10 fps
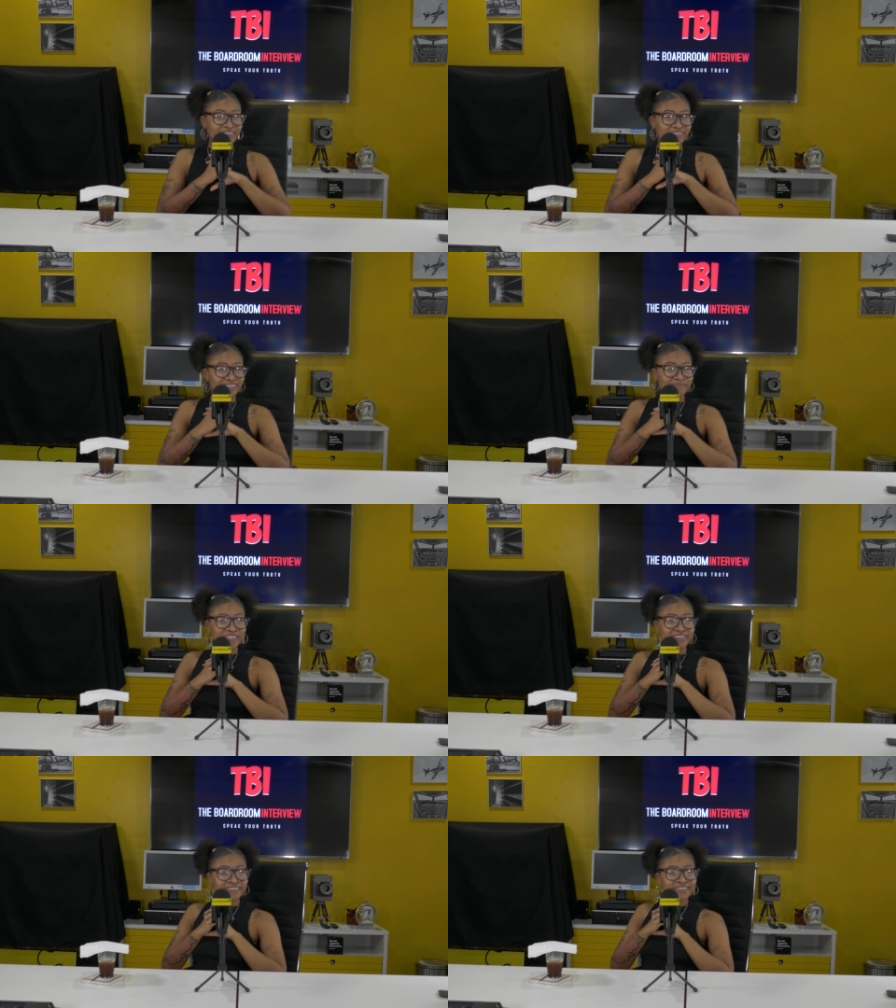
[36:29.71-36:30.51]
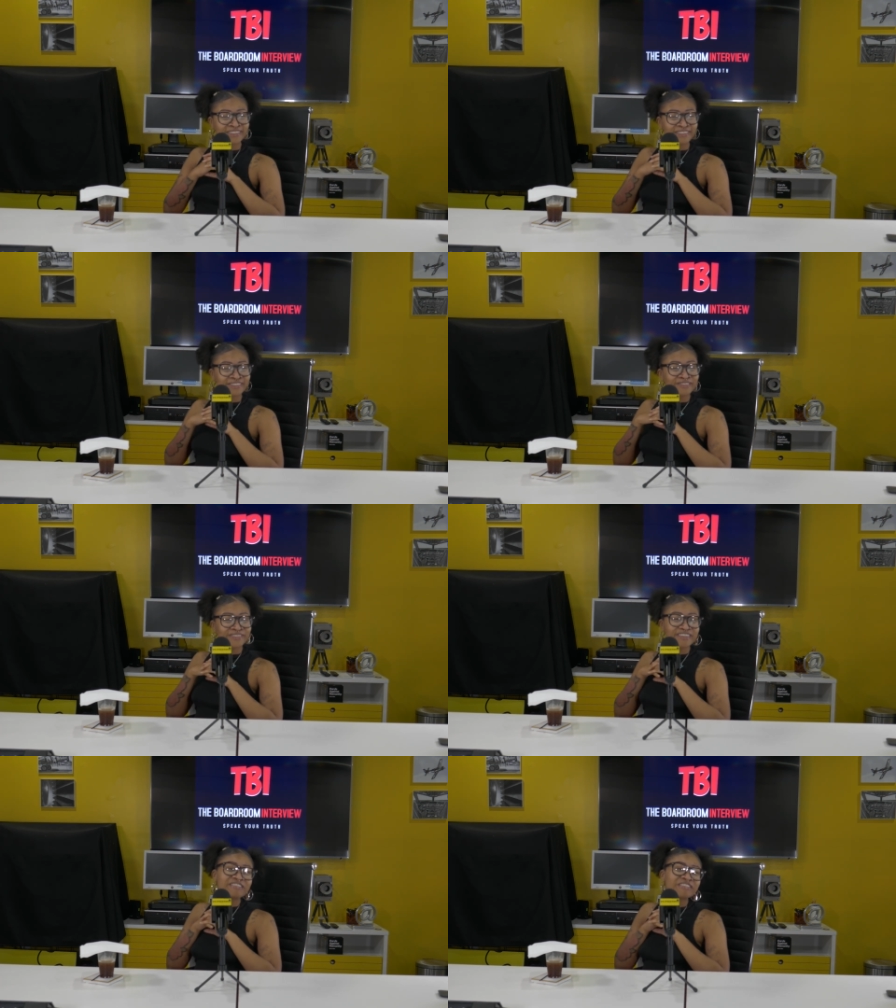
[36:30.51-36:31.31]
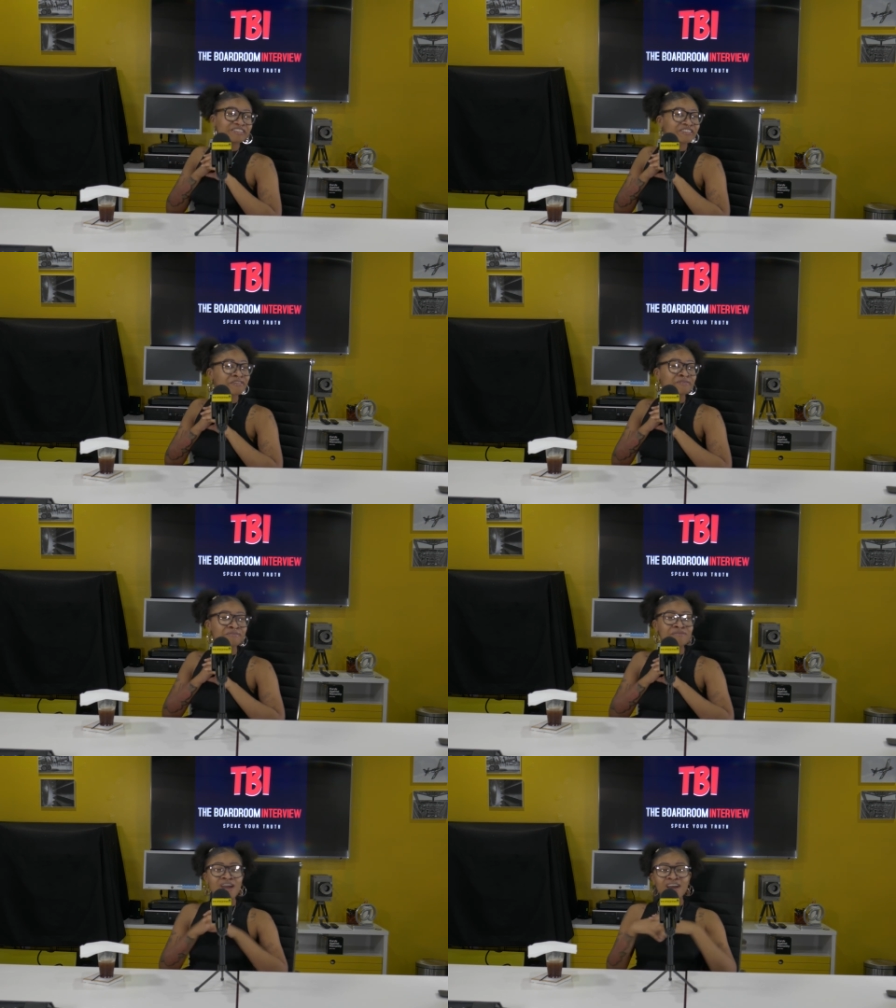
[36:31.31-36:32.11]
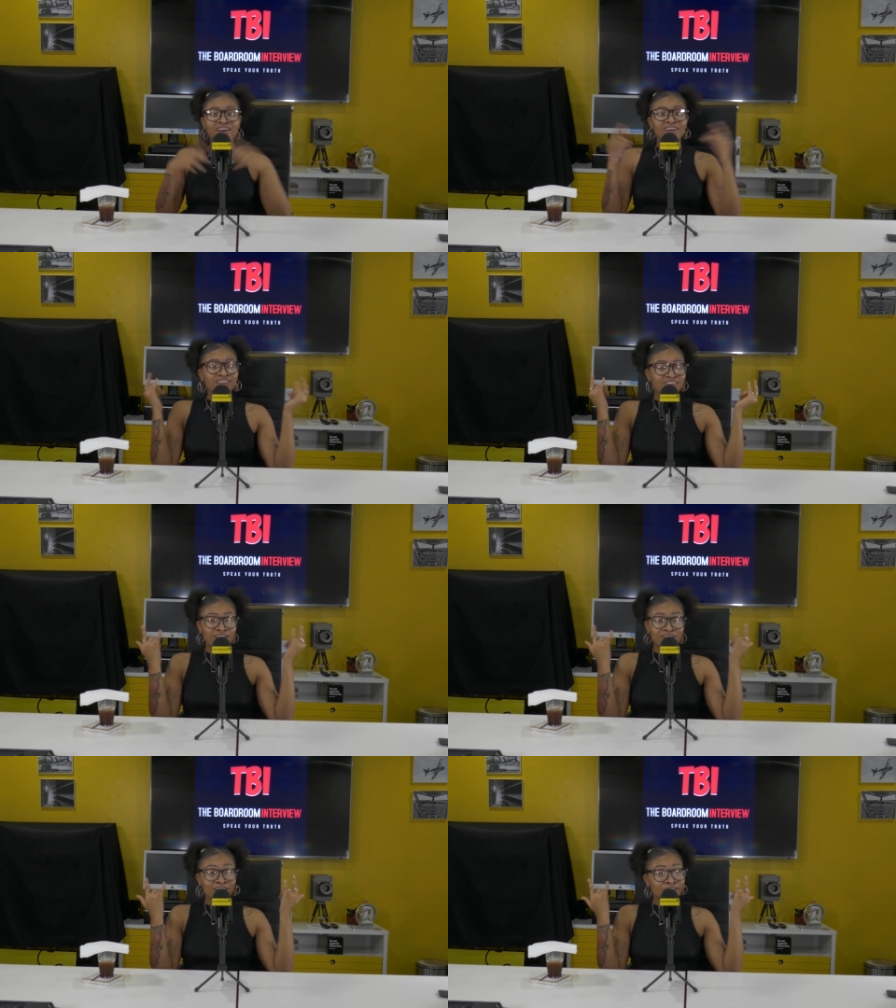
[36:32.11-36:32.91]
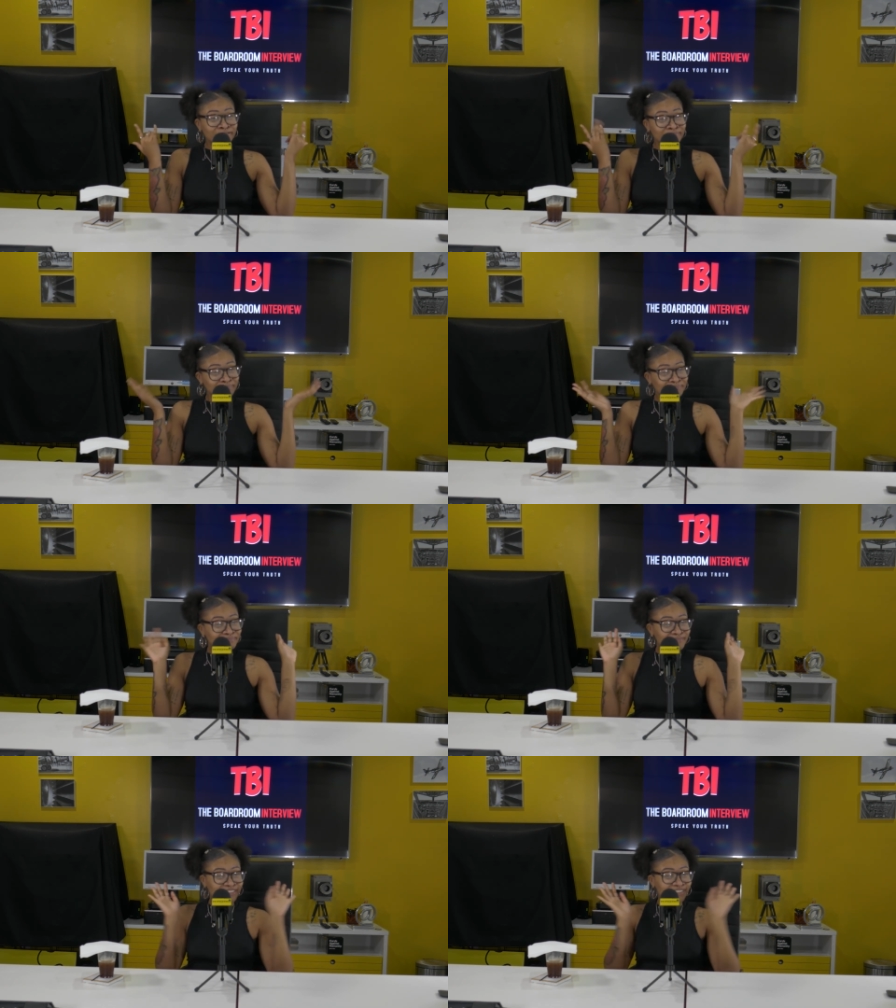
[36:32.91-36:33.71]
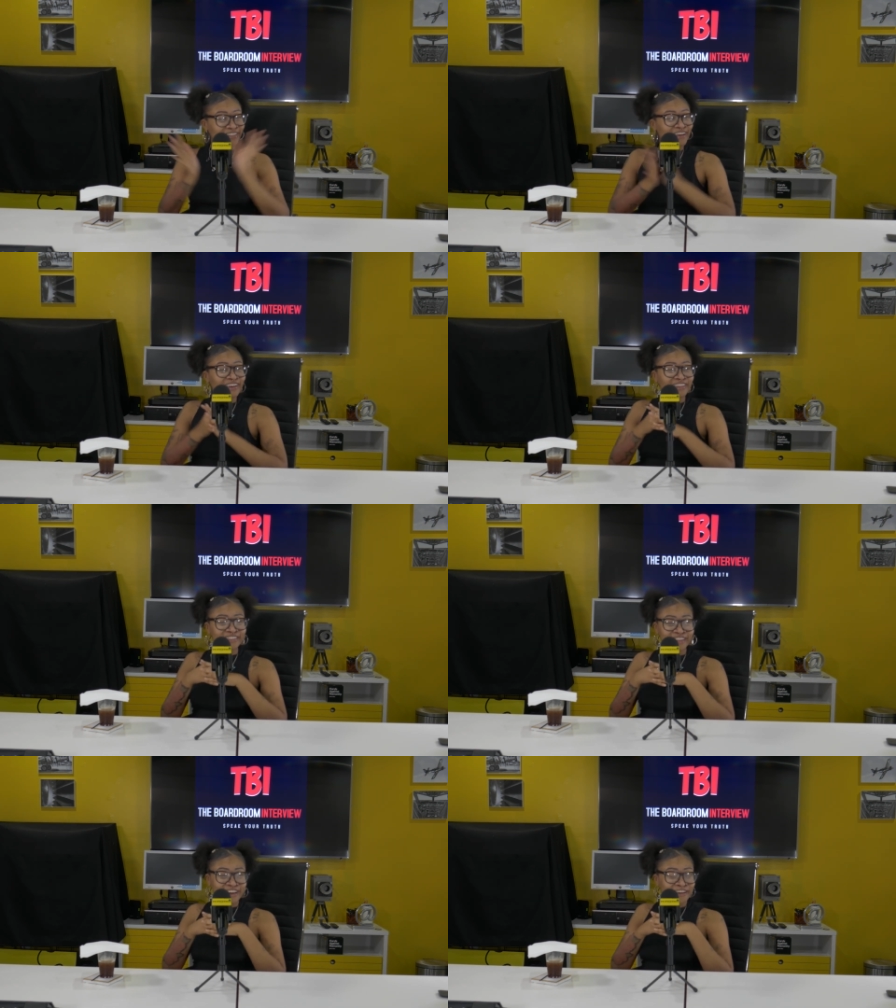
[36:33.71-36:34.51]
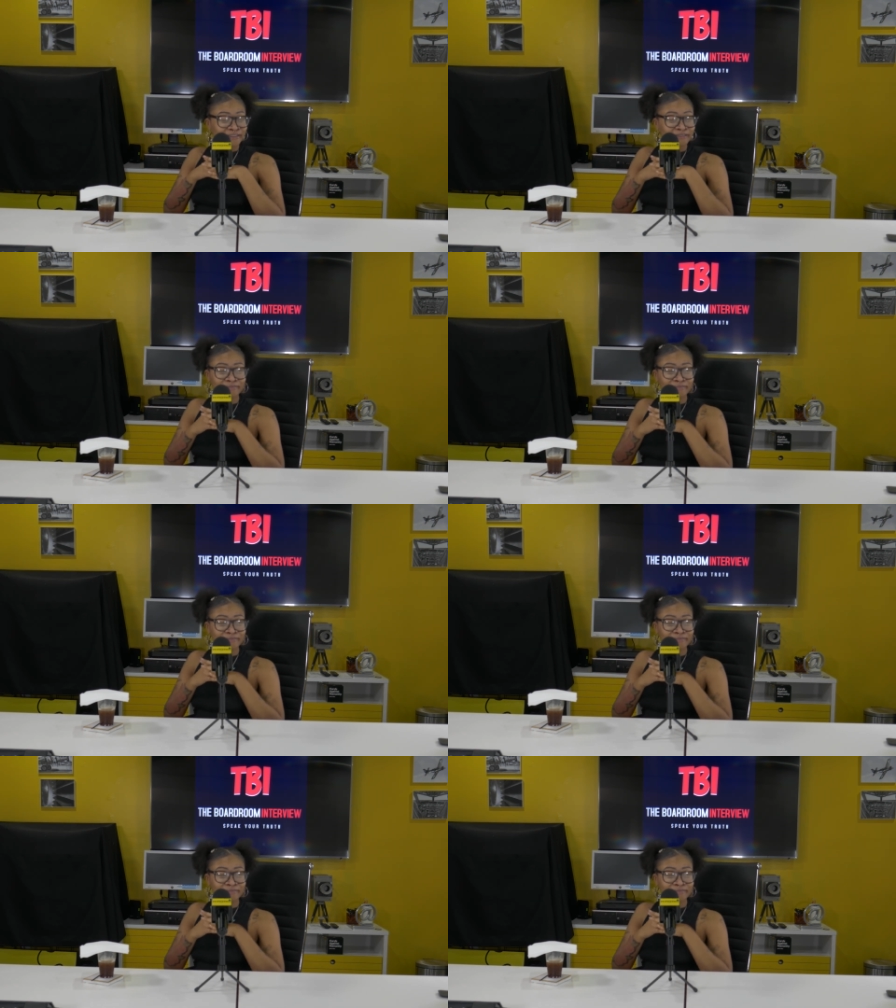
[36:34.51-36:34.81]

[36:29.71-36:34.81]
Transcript: Seems like it's a little near, so YOLO. That's all I can say.